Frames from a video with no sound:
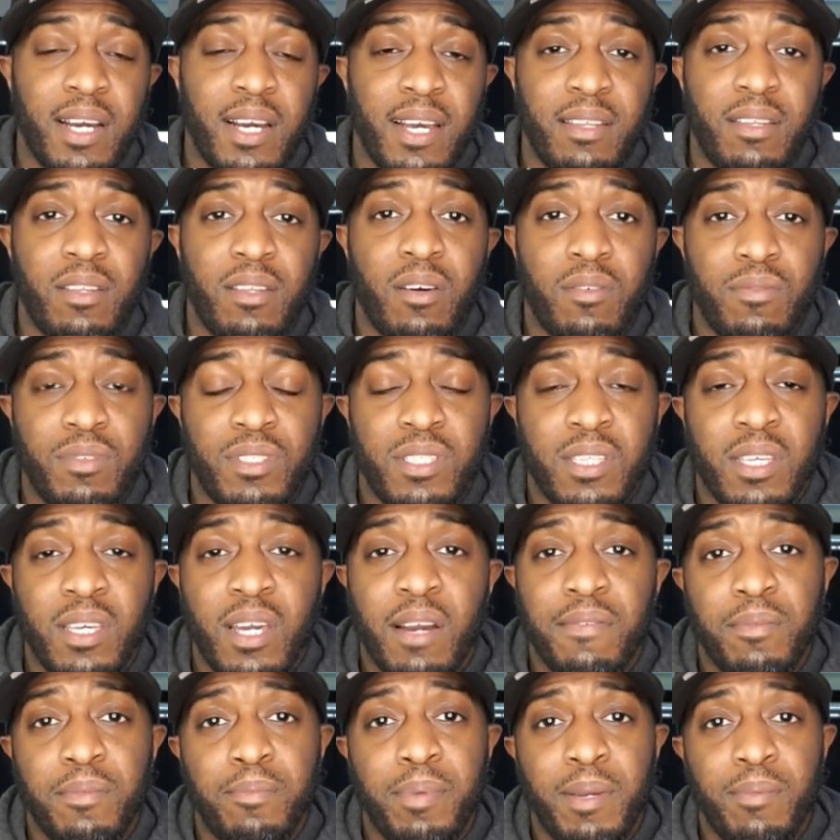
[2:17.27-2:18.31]
I had obviously
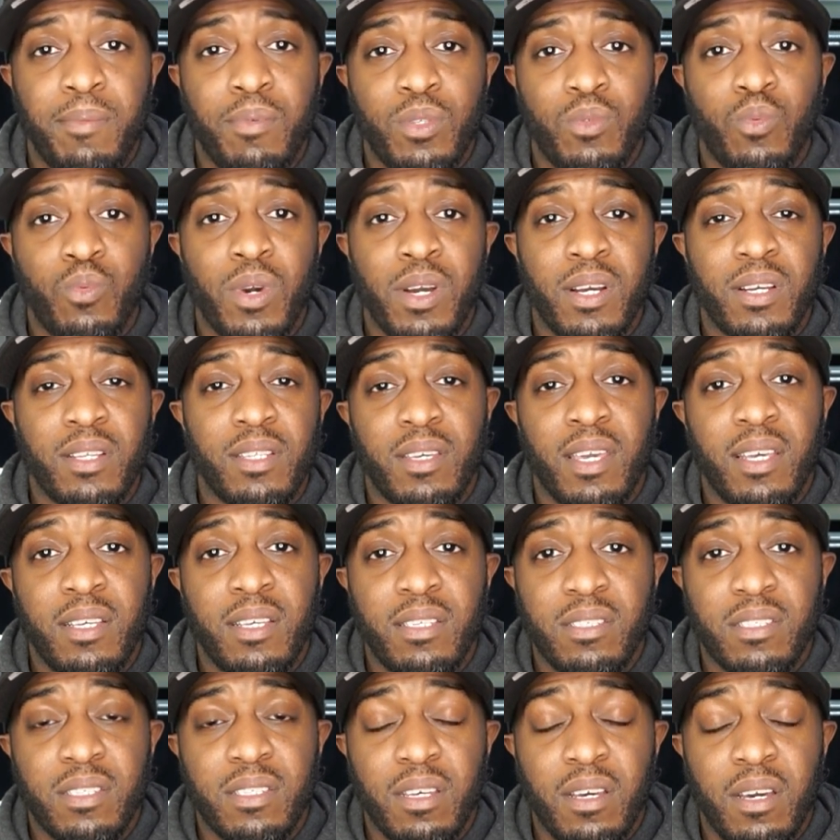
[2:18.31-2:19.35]
other people's work
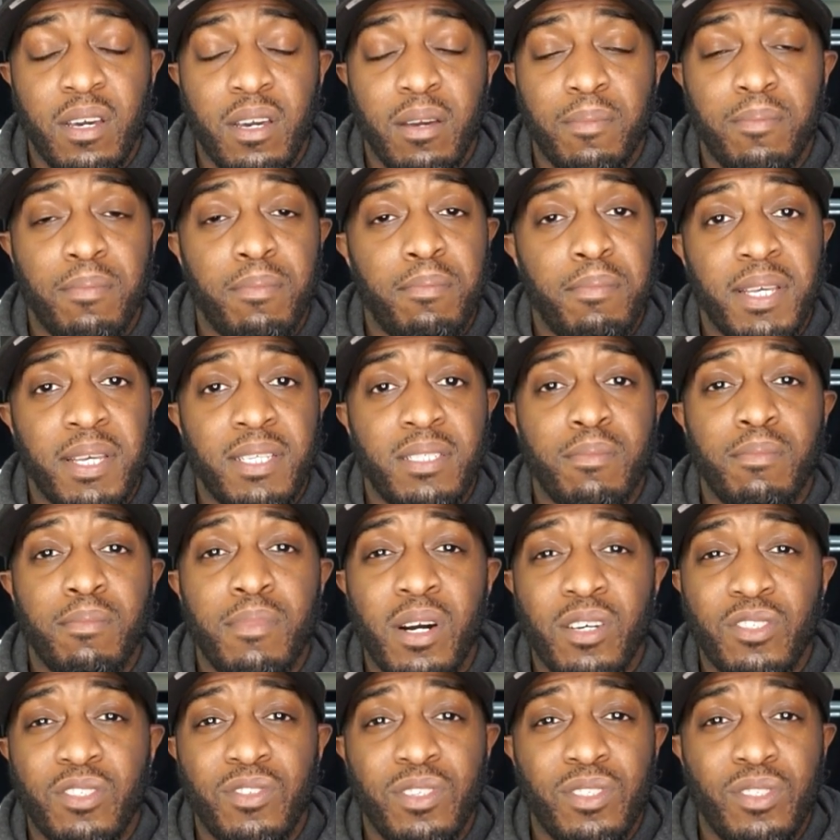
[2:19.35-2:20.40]
gigs, um, mix and
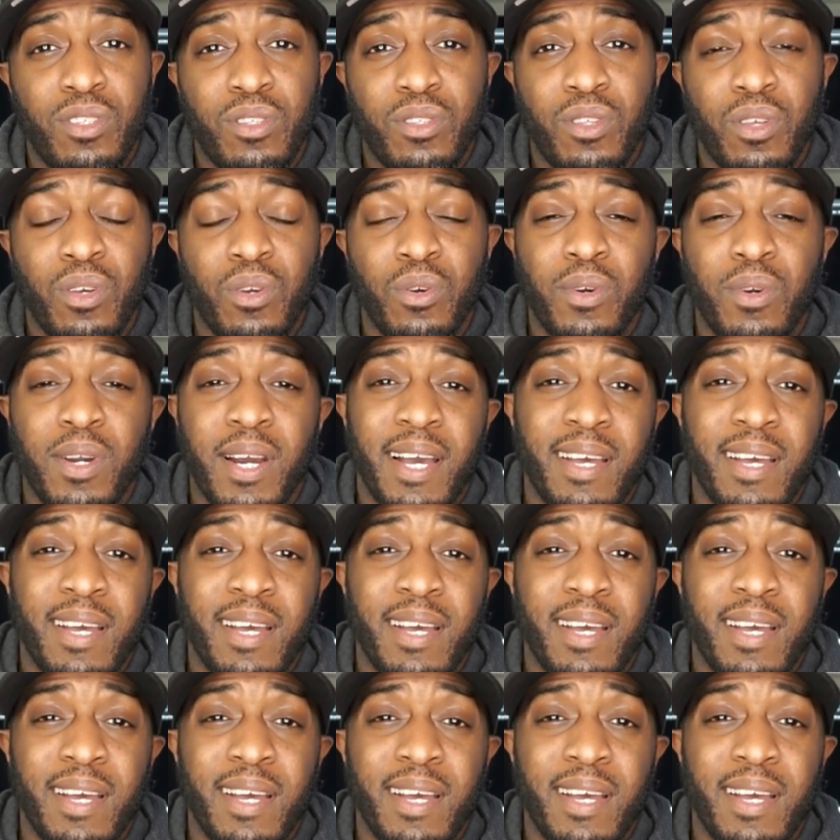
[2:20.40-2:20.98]
mastering to do.